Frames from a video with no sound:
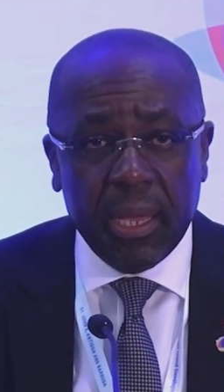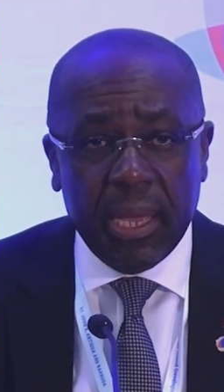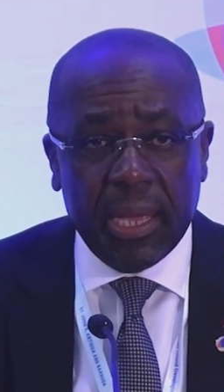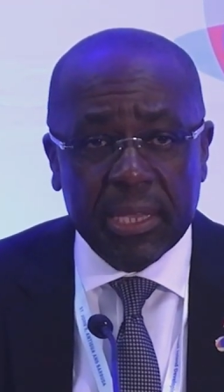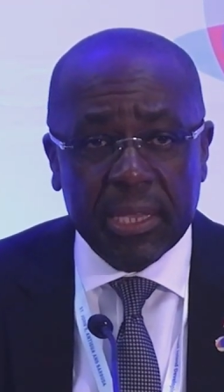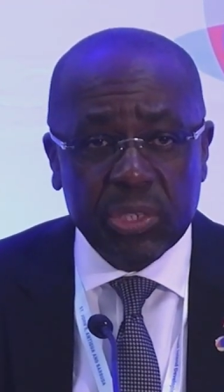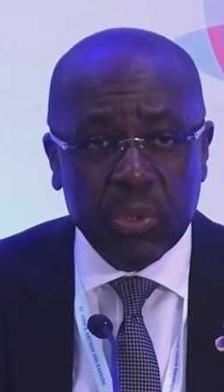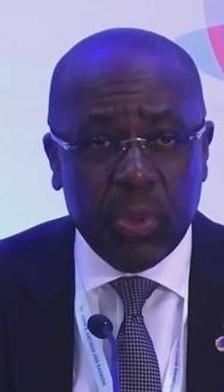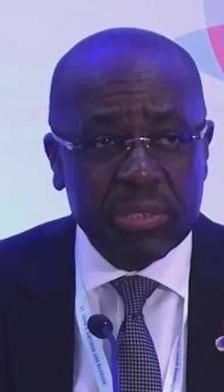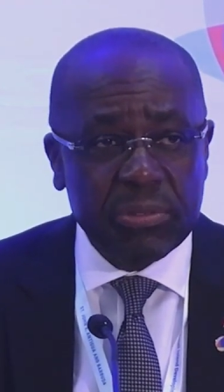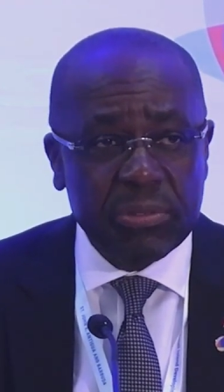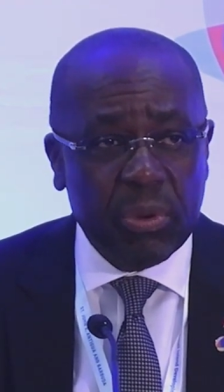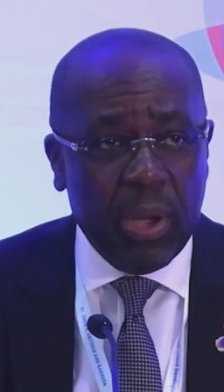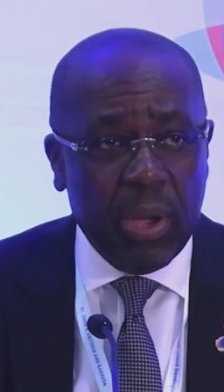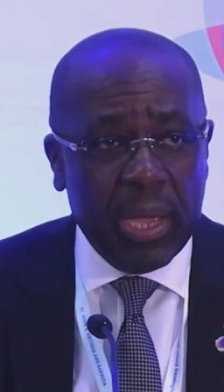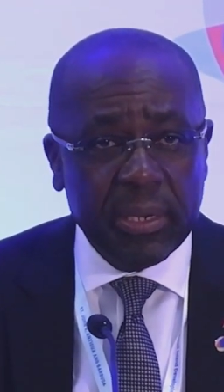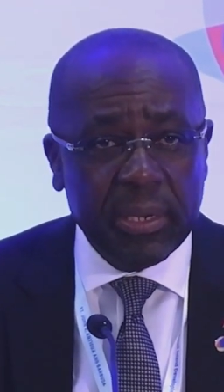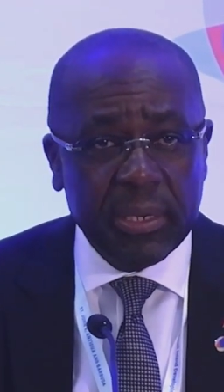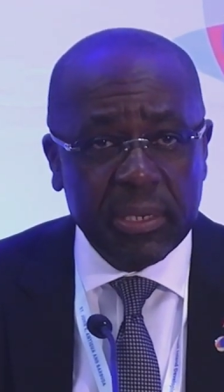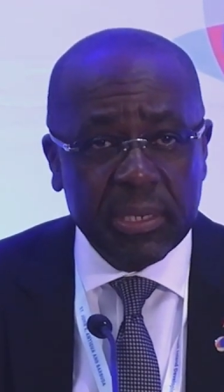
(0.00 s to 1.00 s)
And so what's
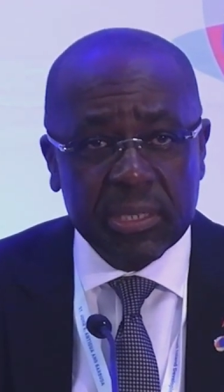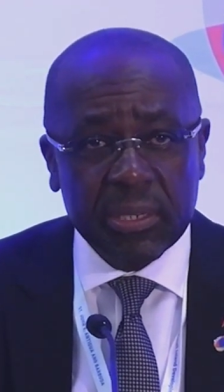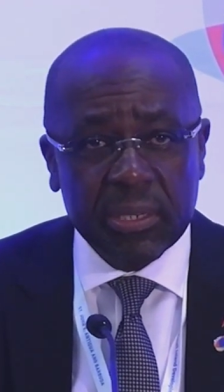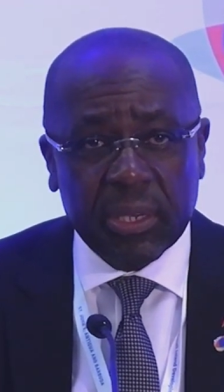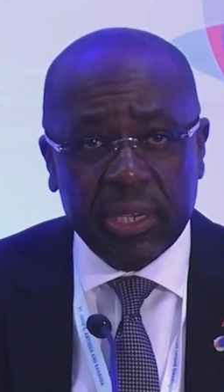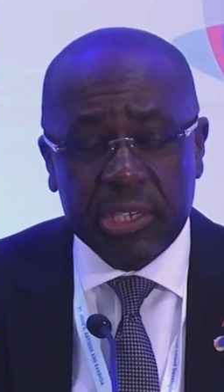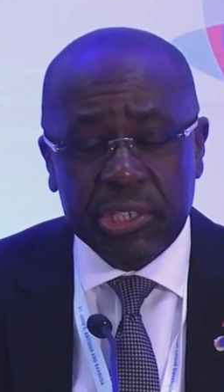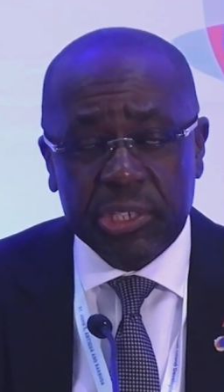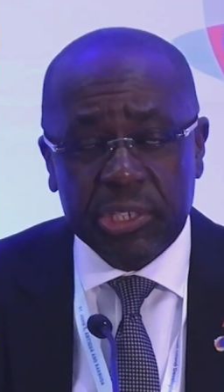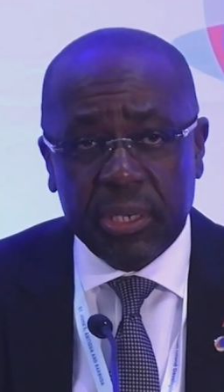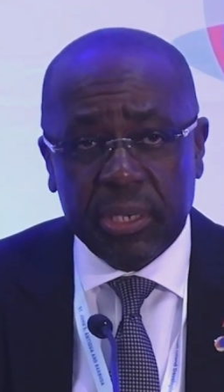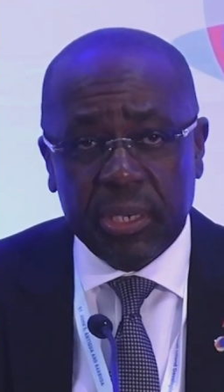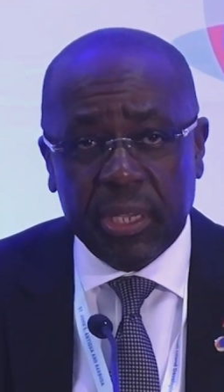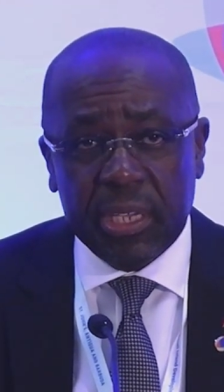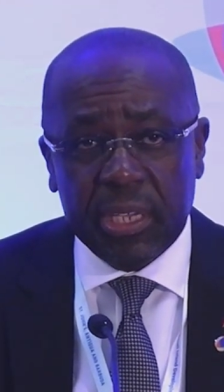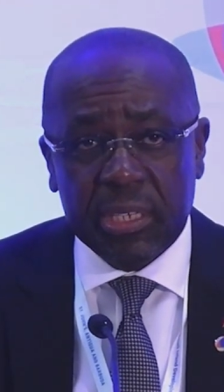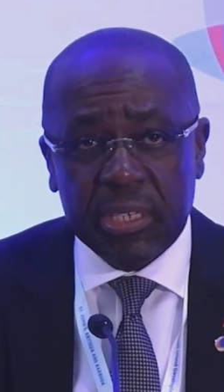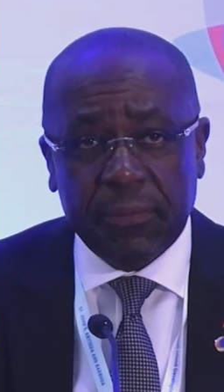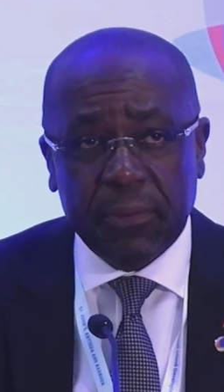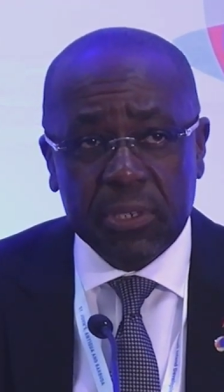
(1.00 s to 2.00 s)
required in this occasion
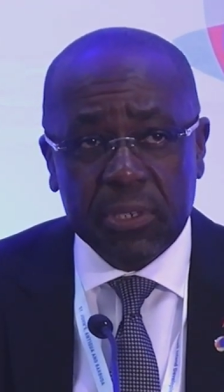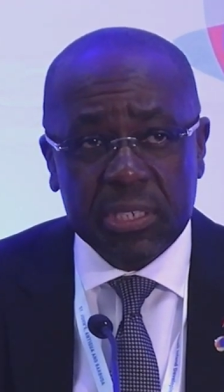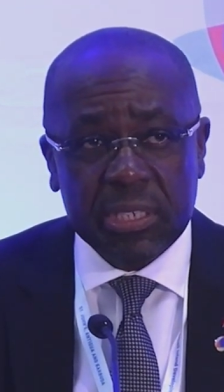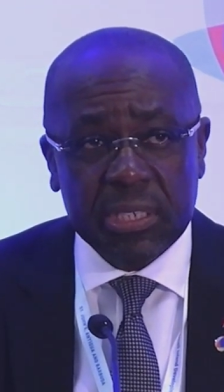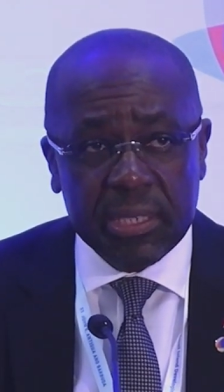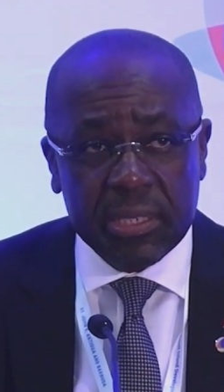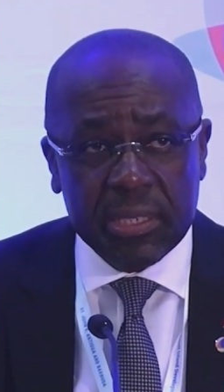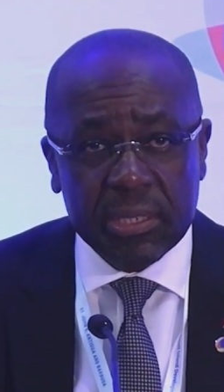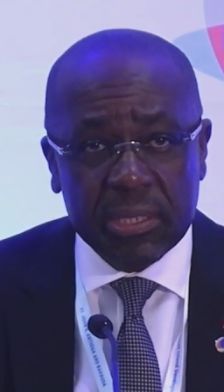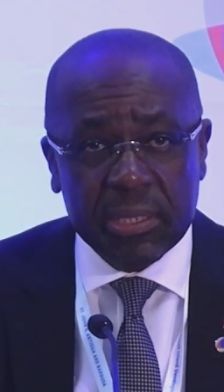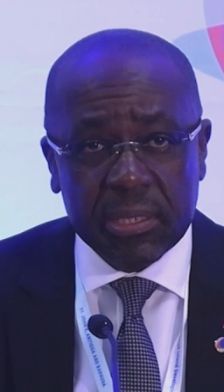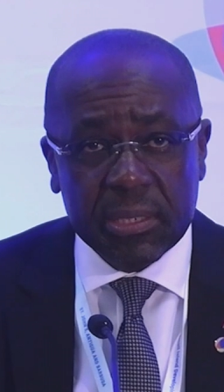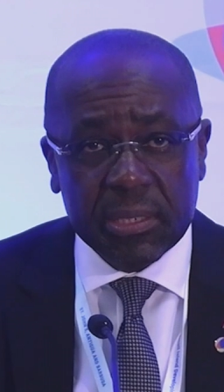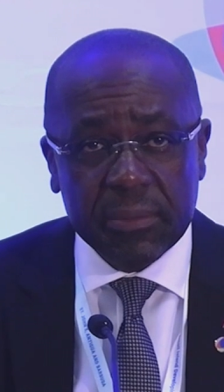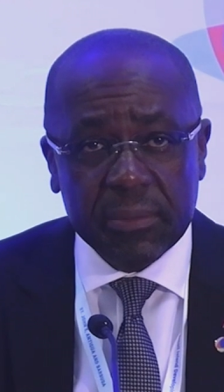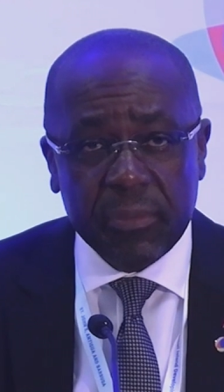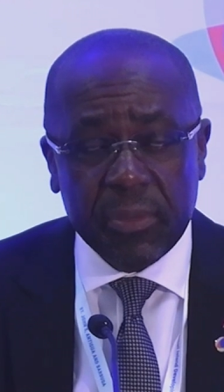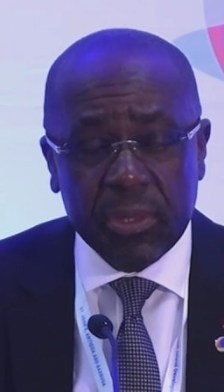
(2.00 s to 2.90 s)
is for SIDS